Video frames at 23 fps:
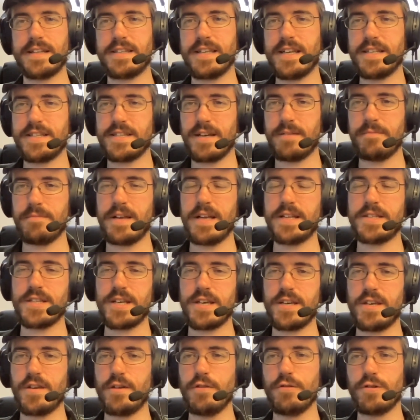It's
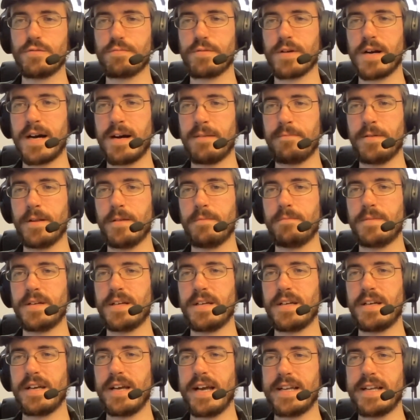a huge problem.